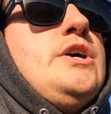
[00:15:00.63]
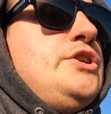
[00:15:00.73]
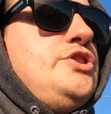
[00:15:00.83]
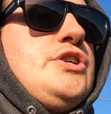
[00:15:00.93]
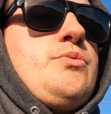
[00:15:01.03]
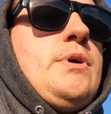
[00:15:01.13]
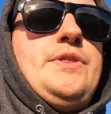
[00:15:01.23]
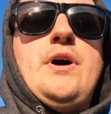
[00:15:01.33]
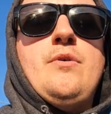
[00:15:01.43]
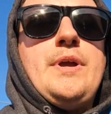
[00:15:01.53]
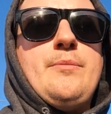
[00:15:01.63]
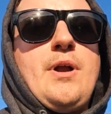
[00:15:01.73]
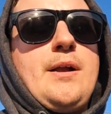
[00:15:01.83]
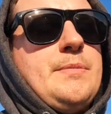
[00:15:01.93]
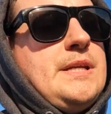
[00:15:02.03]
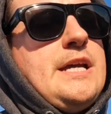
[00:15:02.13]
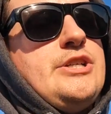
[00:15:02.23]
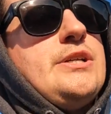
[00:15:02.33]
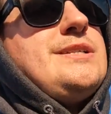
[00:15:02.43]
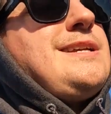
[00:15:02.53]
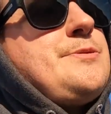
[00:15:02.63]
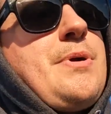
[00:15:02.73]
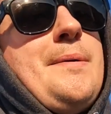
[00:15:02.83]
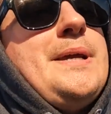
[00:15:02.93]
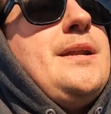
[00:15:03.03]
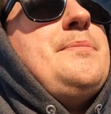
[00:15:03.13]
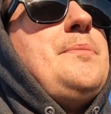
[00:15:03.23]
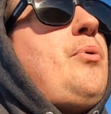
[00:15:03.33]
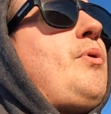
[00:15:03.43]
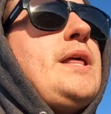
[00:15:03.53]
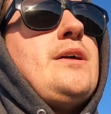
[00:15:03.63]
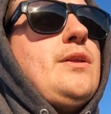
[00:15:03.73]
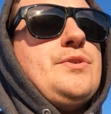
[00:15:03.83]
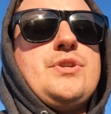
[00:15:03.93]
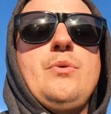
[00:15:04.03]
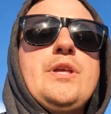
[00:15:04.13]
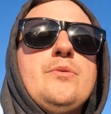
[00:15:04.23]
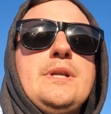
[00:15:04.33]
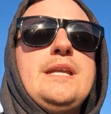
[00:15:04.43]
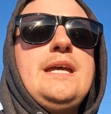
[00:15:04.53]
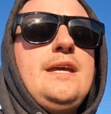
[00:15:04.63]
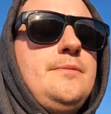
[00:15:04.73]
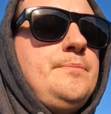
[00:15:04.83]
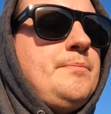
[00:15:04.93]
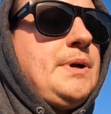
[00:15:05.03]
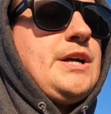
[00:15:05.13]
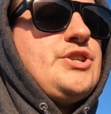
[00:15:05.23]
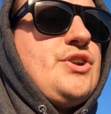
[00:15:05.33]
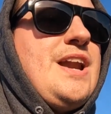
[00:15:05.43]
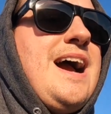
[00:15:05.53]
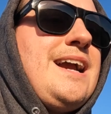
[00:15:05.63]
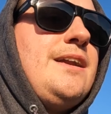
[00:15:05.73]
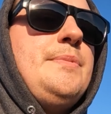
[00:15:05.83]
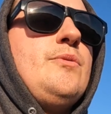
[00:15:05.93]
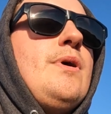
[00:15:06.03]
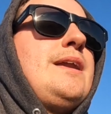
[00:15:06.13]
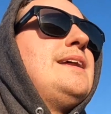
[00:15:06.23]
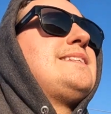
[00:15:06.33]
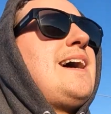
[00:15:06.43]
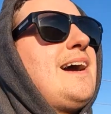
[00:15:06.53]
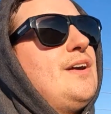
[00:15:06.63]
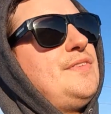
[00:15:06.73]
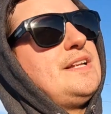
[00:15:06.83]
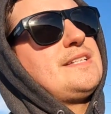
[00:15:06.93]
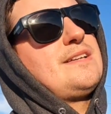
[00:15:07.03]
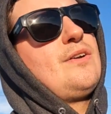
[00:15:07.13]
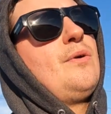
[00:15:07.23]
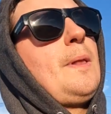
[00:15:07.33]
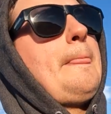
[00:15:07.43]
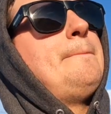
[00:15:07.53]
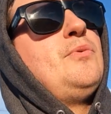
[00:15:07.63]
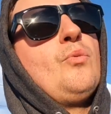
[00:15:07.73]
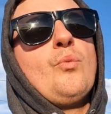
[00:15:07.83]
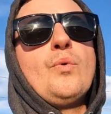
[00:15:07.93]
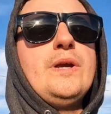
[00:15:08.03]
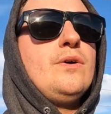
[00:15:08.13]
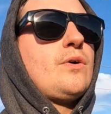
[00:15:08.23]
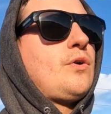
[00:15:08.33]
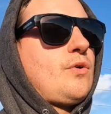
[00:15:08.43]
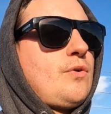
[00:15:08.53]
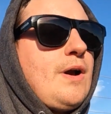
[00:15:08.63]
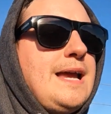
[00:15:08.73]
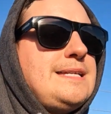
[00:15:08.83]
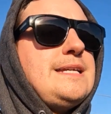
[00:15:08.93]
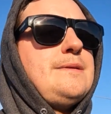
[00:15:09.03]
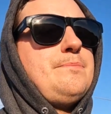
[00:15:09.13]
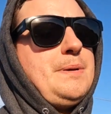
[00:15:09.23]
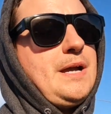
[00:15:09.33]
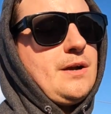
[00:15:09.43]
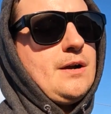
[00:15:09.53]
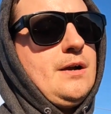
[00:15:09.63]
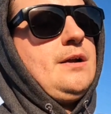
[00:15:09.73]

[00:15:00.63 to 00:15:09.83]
Just run the OEM recommendations. It's probably going to be pretty close to what you would need, because you're not going to be running a tire that's real crazy bigger